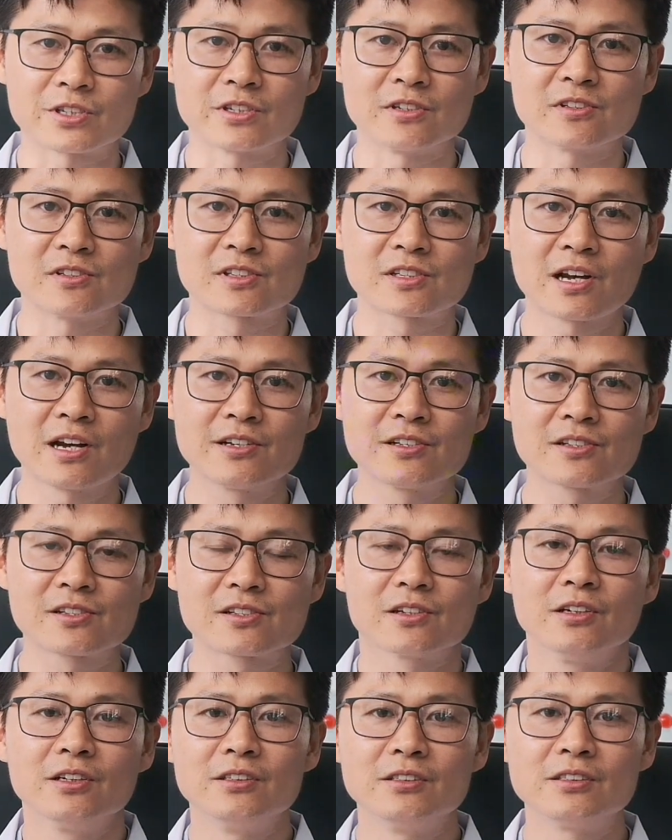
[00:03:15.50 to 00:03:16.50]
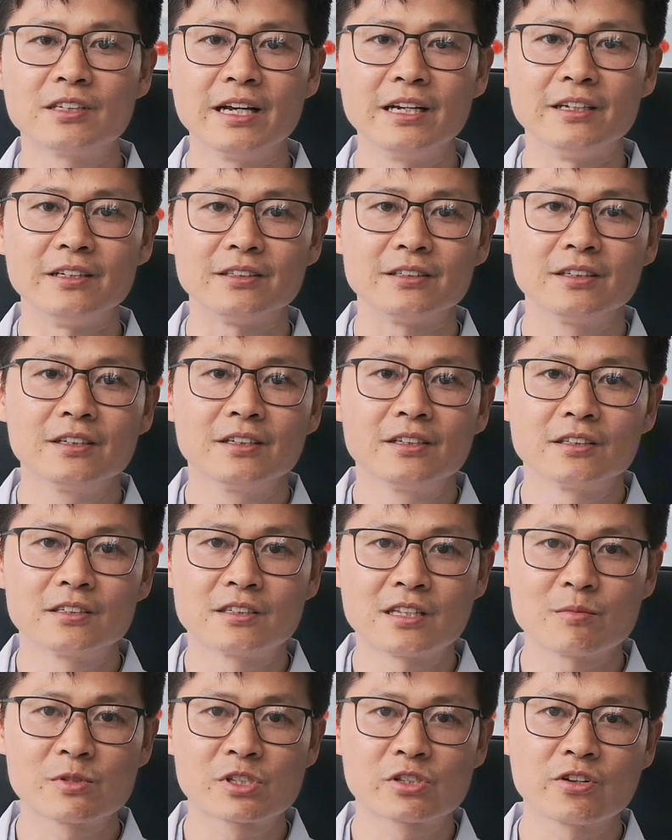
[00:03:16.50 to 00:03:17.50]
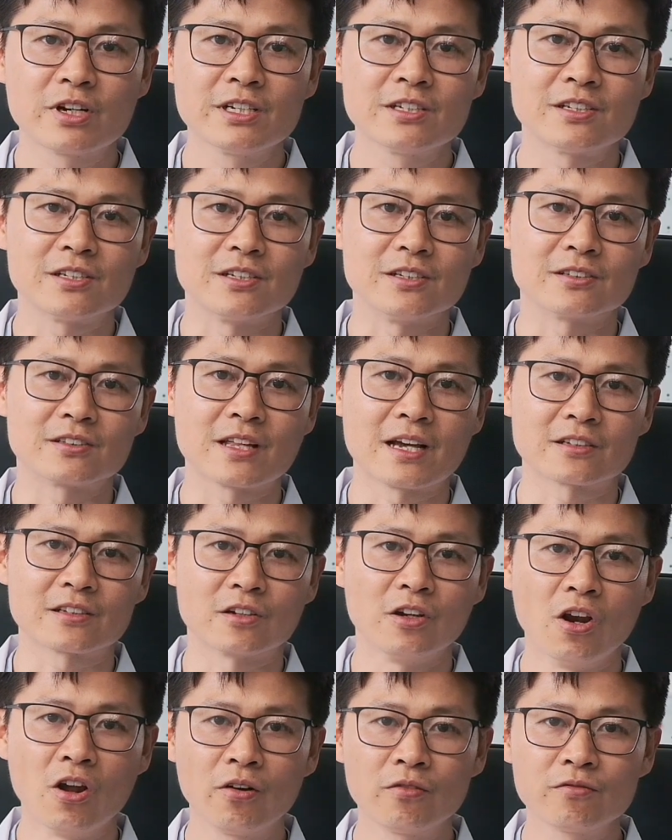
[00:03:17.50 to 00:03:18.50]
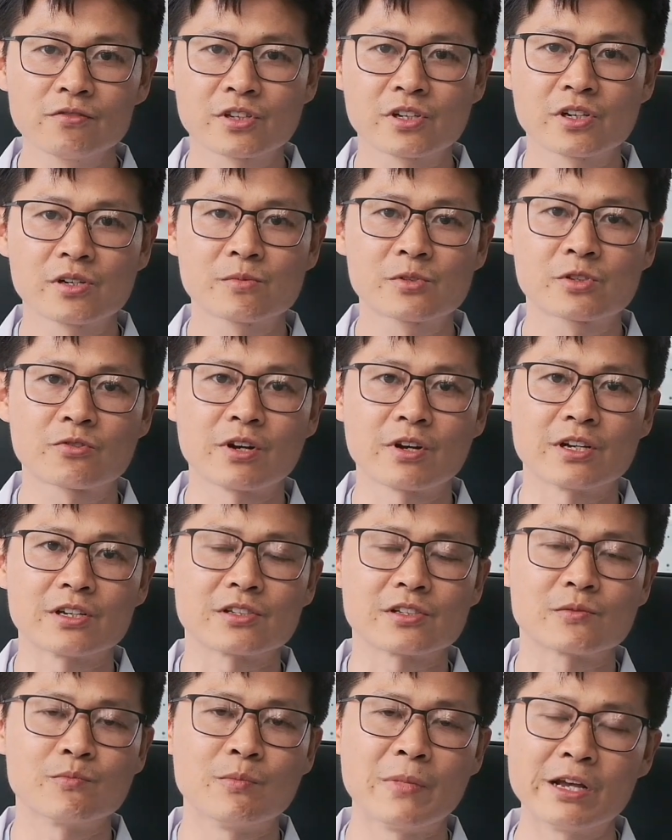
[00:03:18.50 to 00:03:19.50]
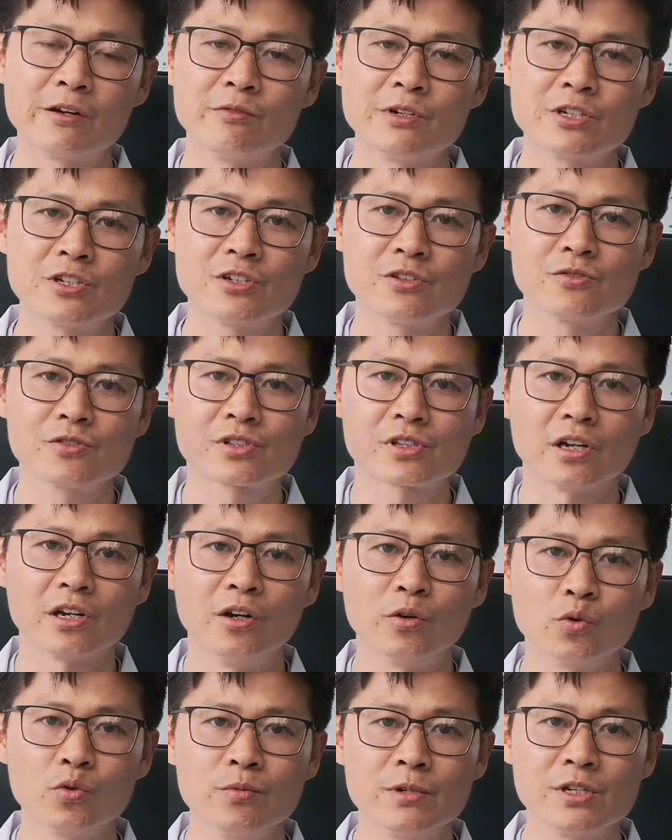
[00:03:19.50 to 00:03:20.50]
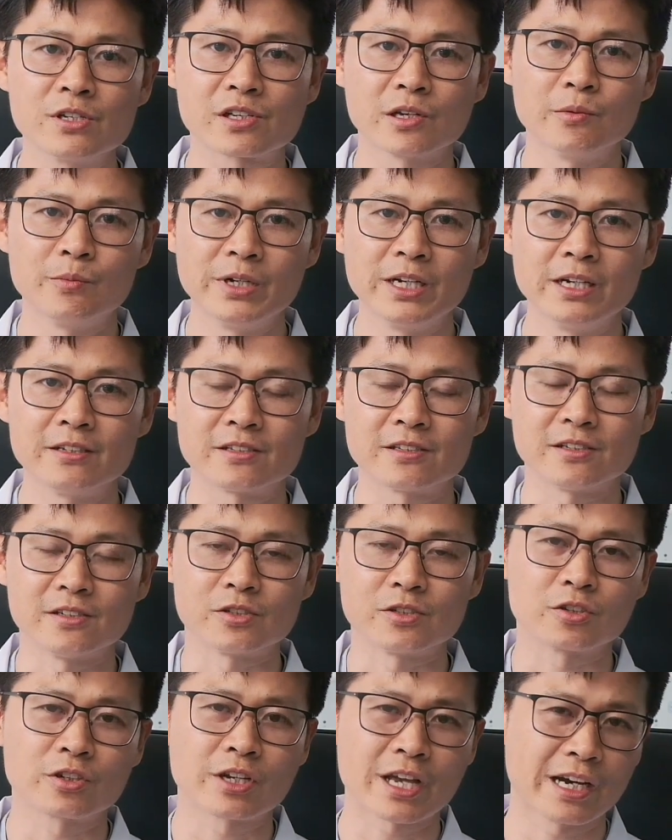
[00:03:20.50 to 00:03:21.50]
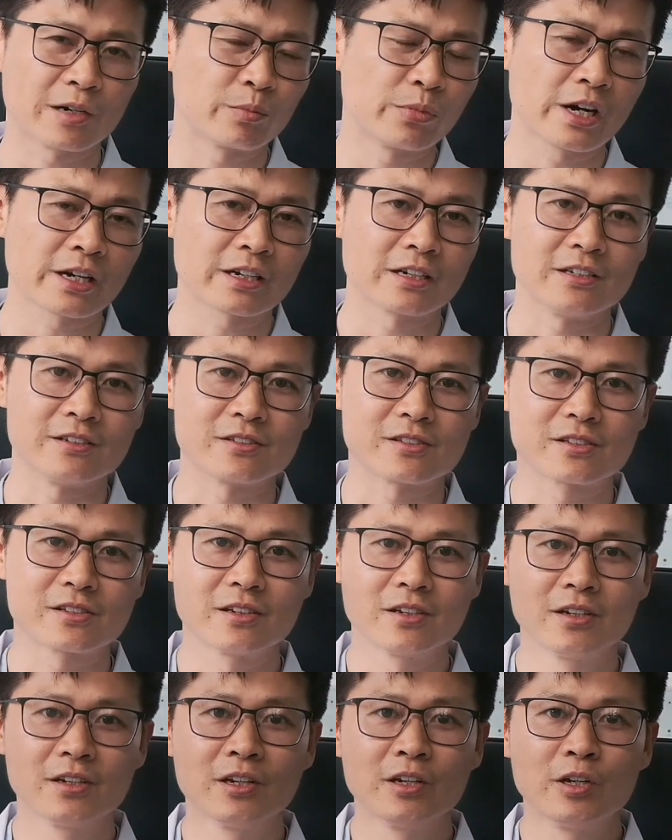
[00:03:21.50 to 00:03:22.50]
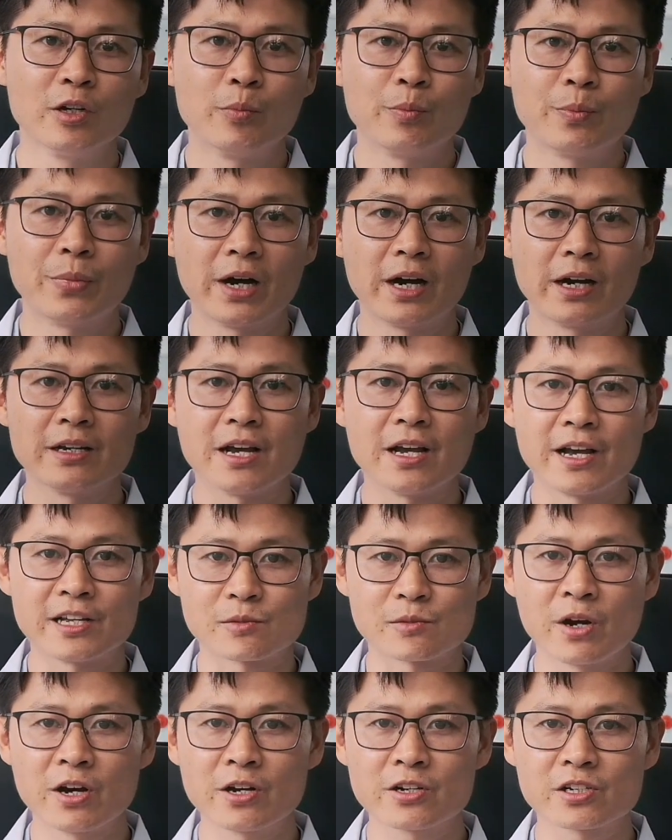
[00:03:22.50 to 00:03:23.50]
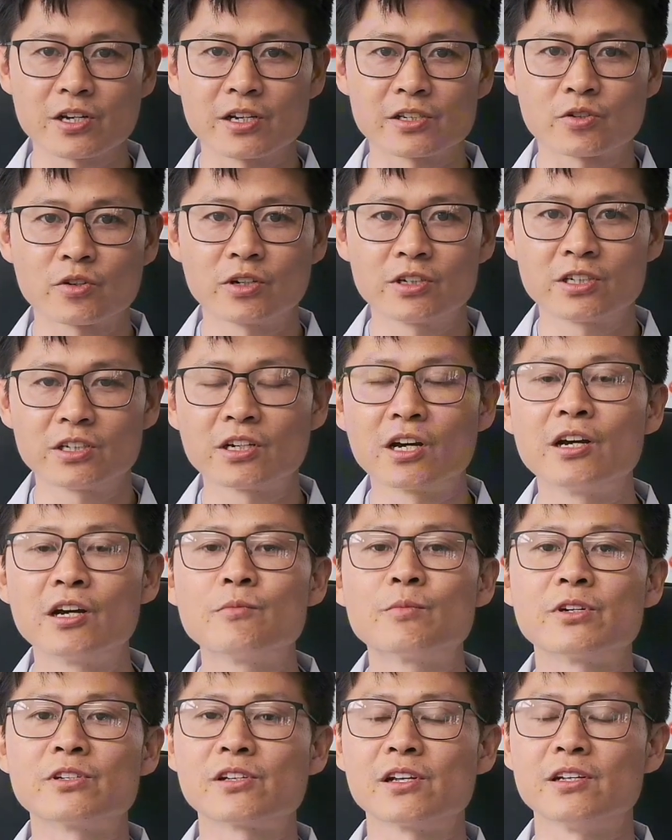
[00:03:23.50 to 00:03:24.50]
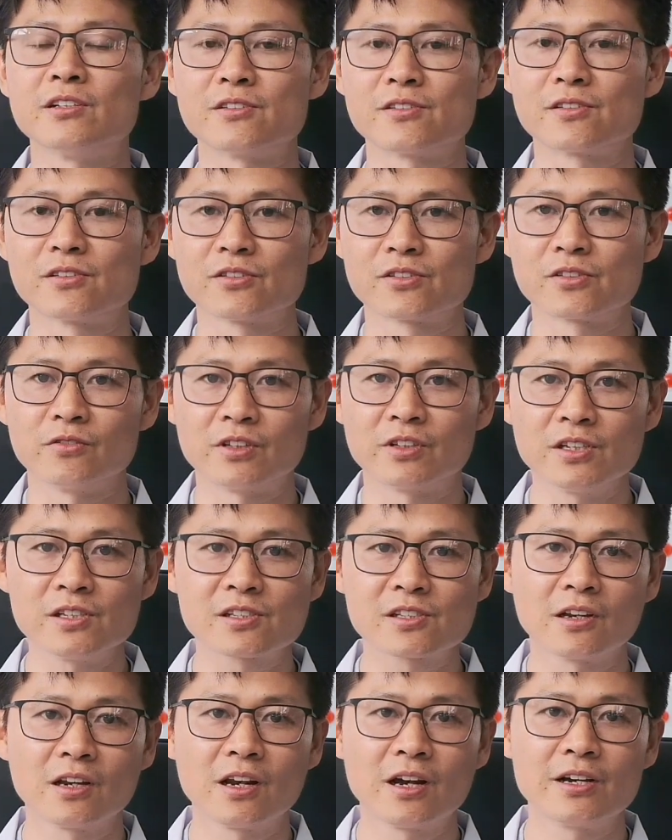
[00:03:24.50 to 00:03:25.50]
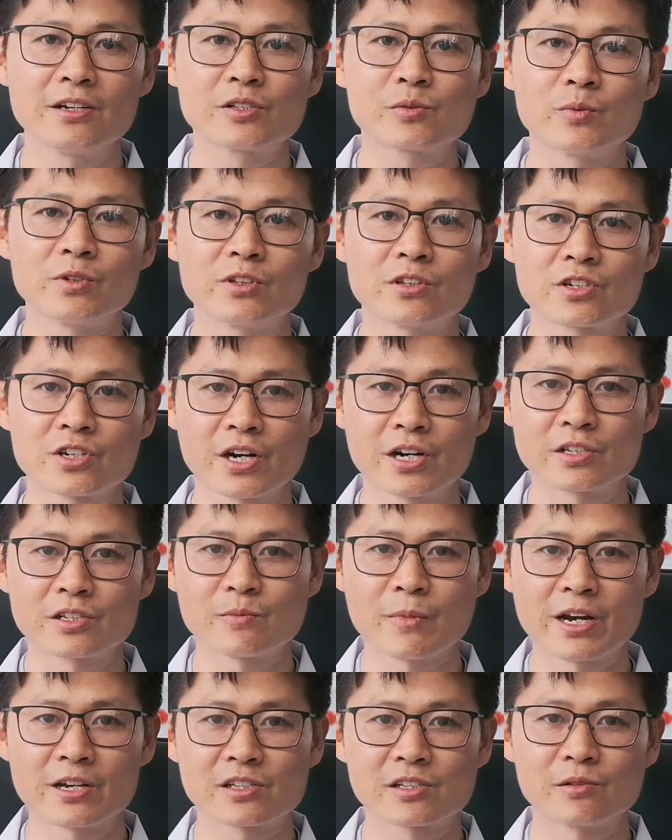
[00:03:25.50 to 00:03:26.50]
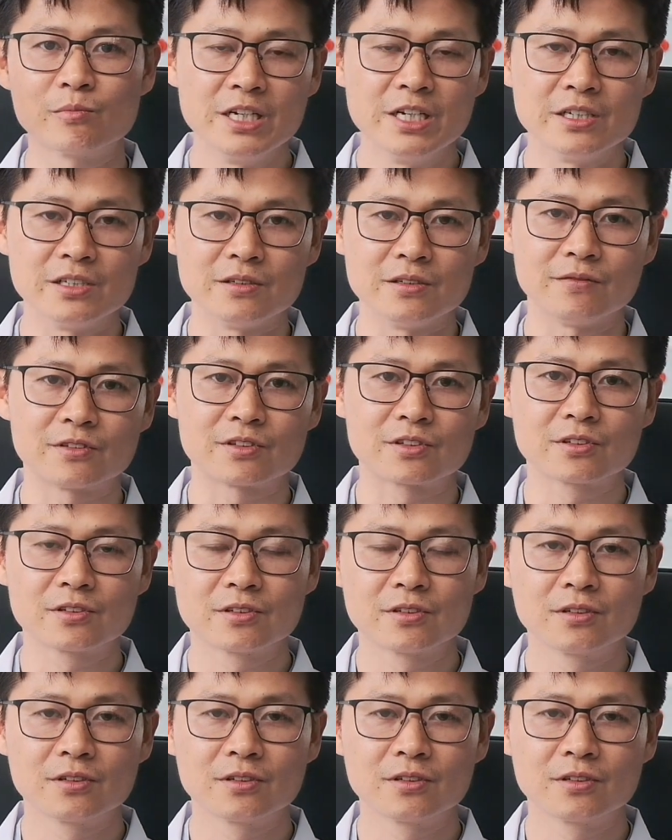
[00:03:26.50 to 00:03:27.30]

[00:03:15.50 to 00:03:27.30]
in Science Daily demonstrated that long-term stress may reduce a woman's ability to get pregnant by as much as 29%. So this aligns with Chinese medicine beliefs.